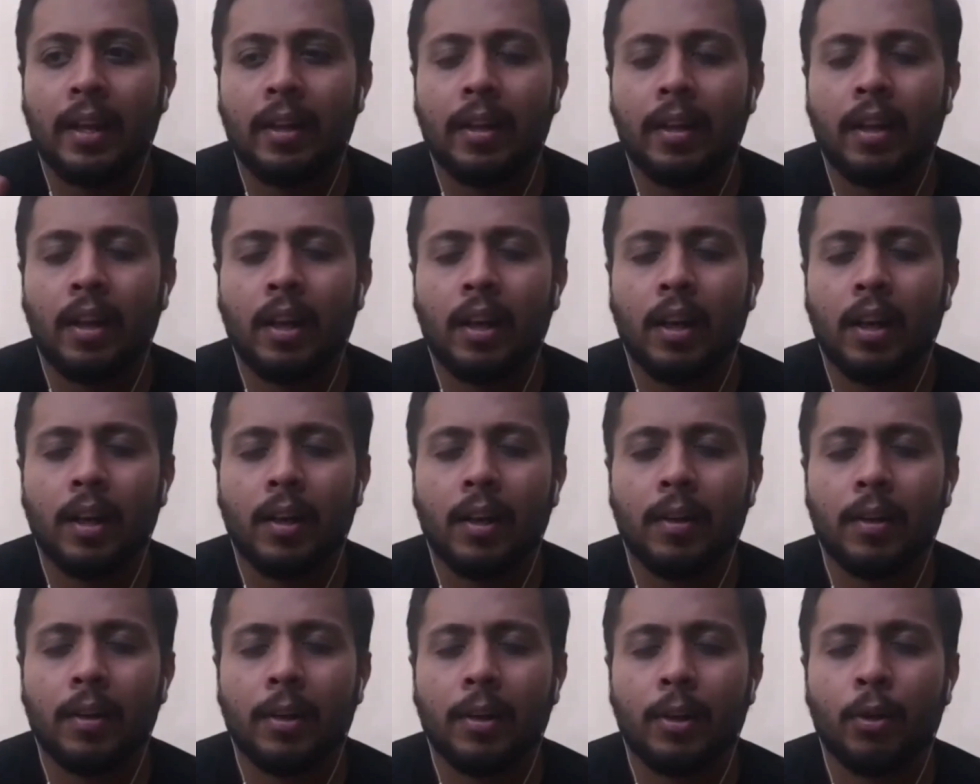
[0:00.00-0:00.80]

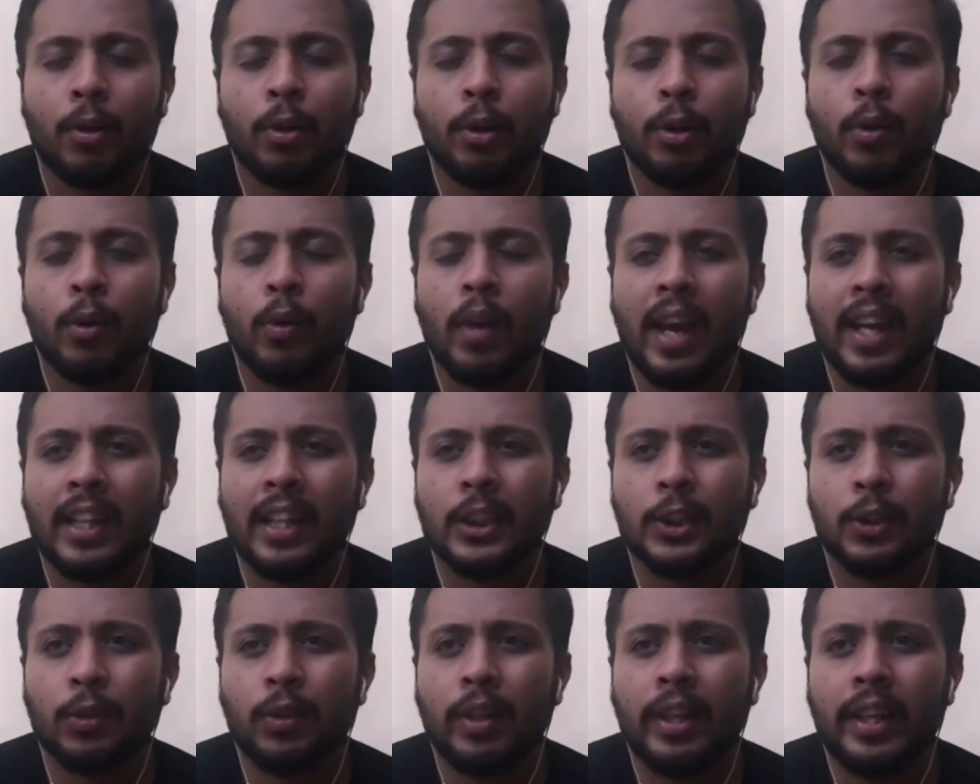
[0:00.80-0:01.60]
and do you
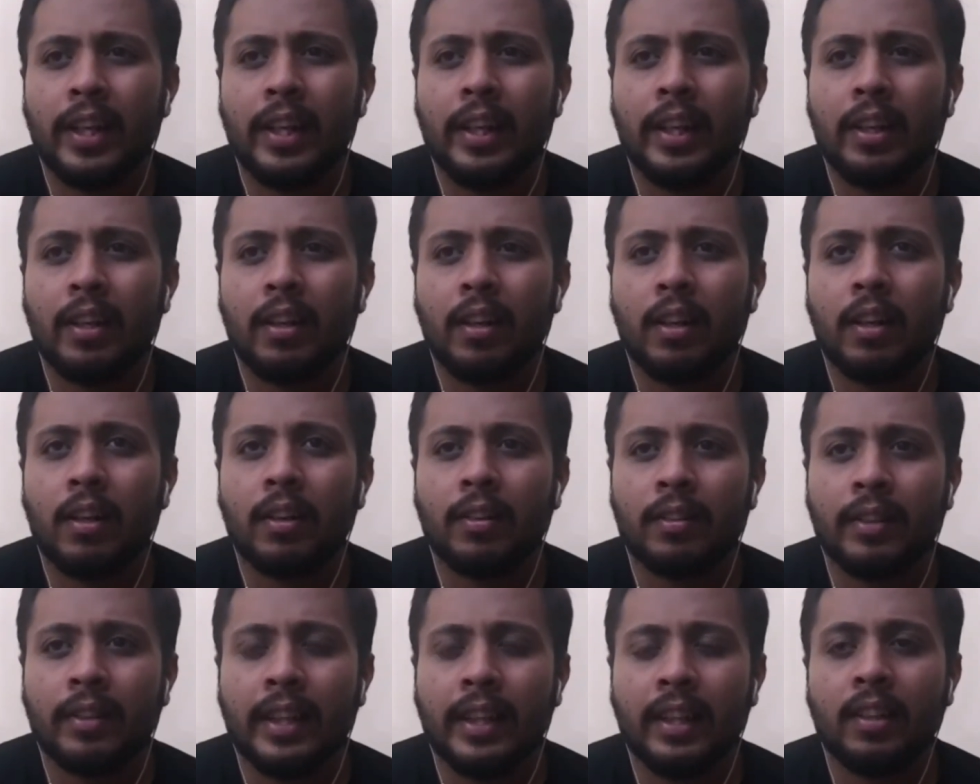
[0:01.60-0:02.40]
actually
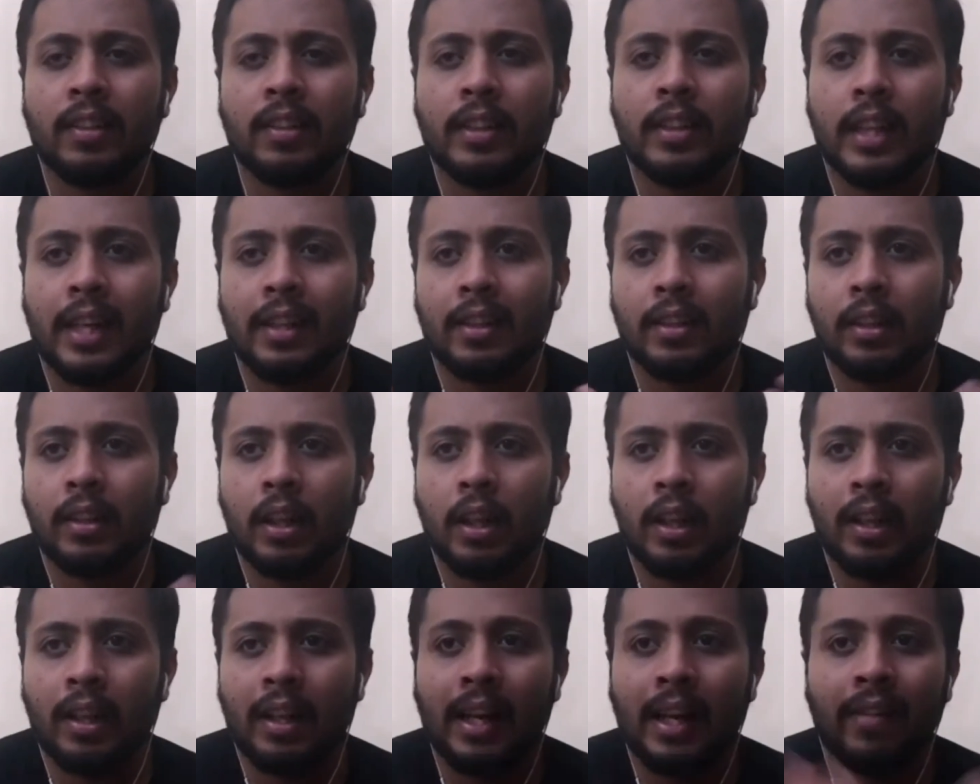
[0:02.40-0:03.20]
think that the
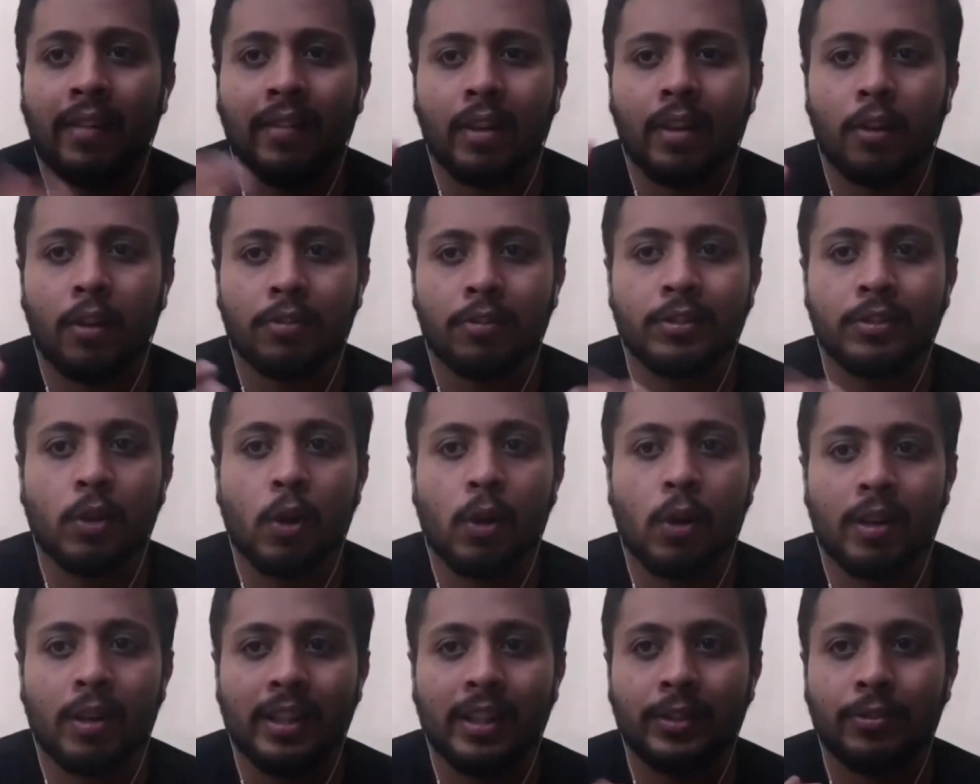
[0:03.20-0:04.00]
level of
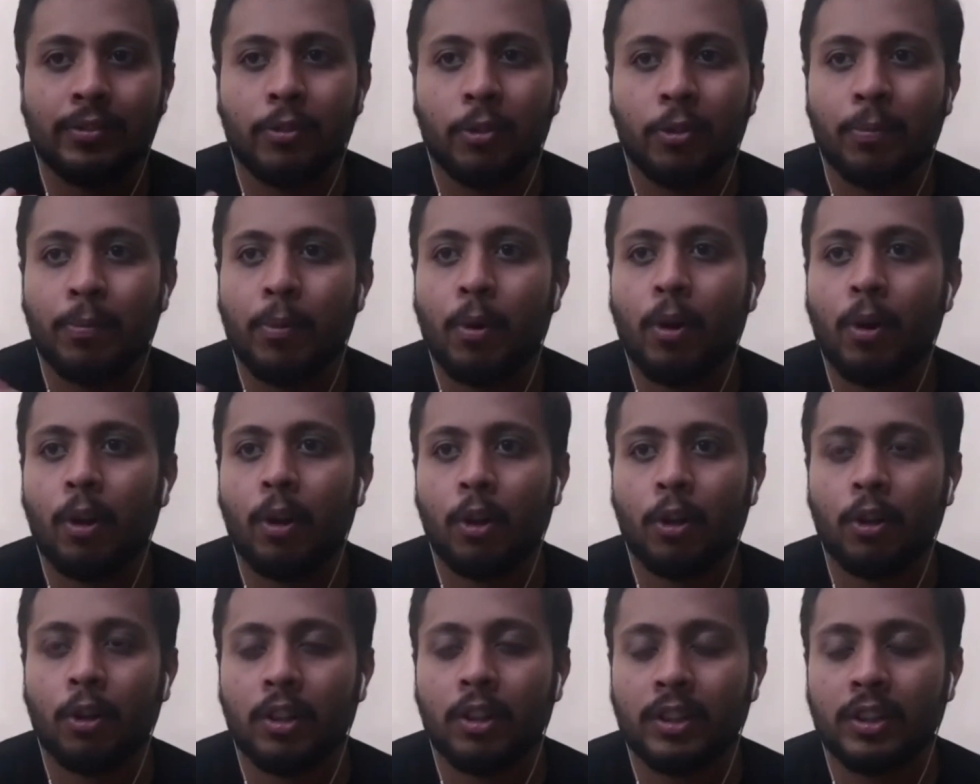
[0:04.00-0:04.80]
Scottish football
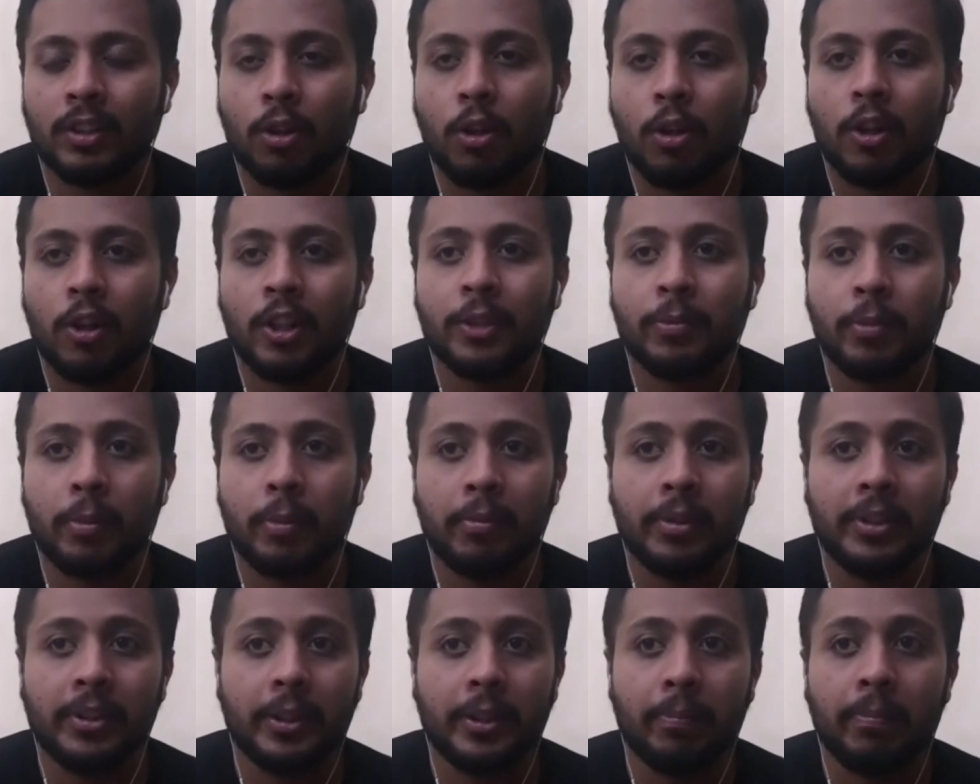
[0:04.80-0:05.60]
or the Scottish
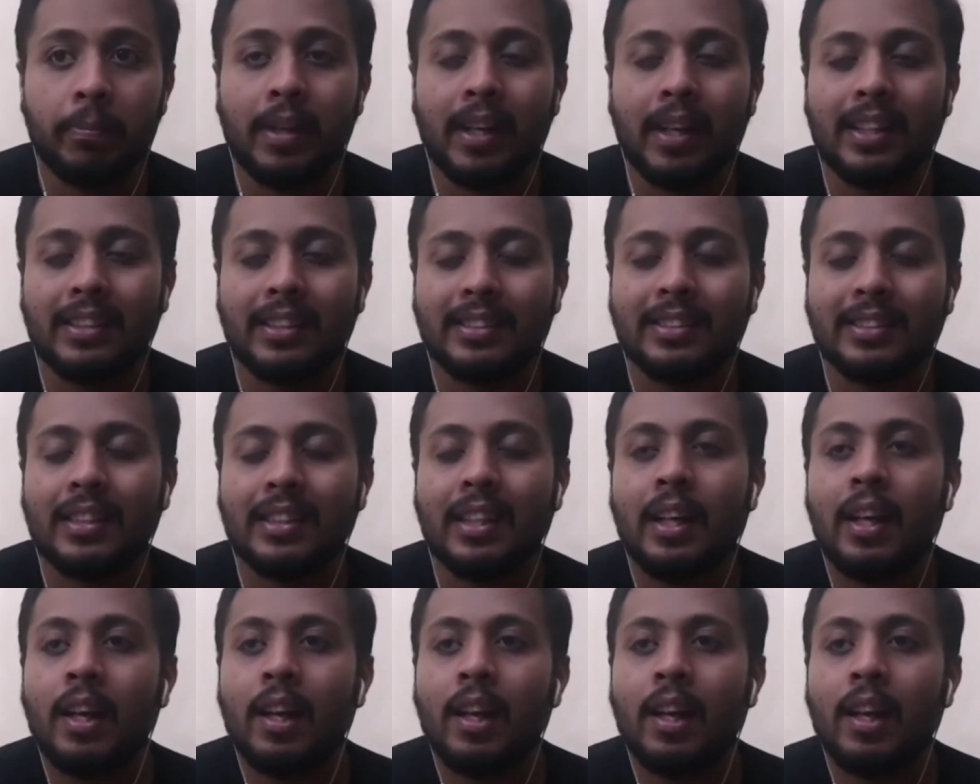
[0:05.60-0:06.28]
Premiership has